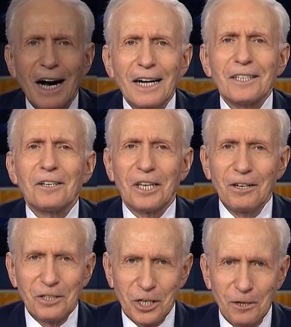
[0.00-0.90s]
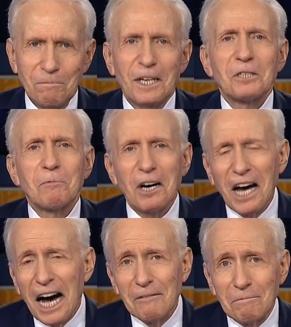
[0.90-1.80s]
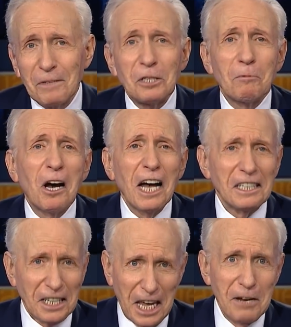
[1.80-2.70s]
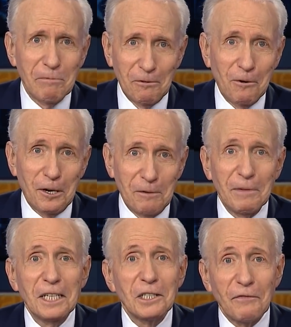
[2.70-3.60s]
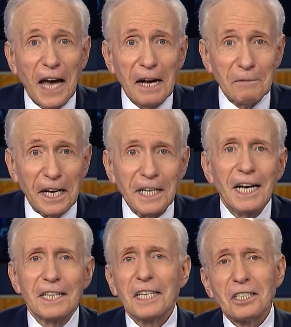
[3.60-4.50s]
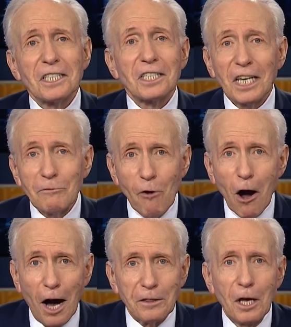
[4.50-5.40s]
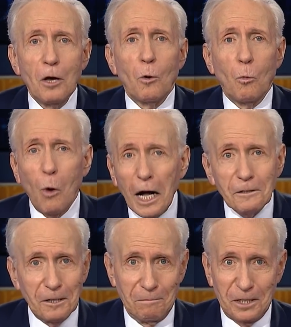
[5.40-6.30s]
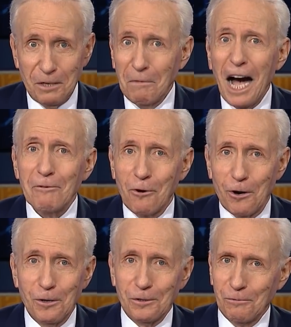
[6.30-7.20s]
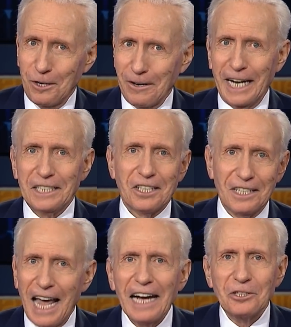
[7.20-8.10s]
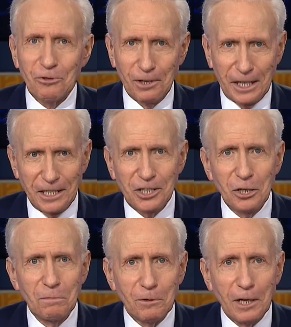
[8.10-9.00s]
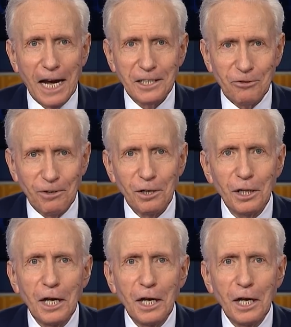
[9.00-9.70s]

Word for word: Hello, YouTube, Mishpocha. Mishpocha is a Hebrew word. It means family. This is Sid Roth. Welcome to my world, where it's naturally supernatural.